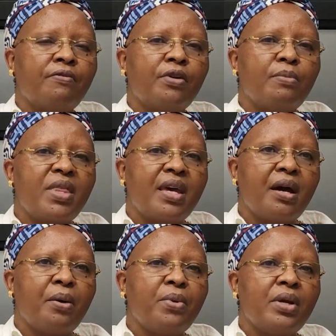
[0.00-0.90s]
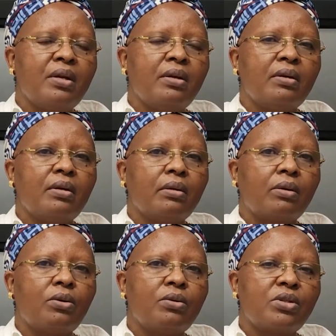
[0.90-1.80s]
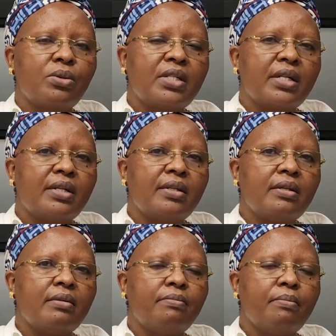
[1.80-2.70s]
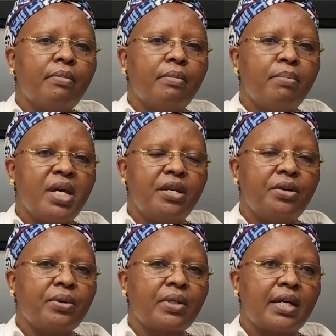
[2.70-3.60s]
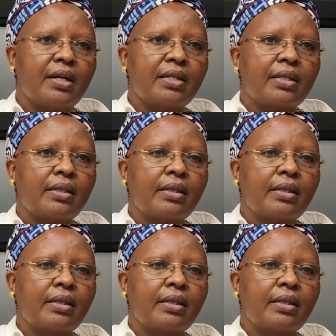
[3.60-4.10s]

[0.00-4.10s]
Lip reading: from there we consulted many doctors,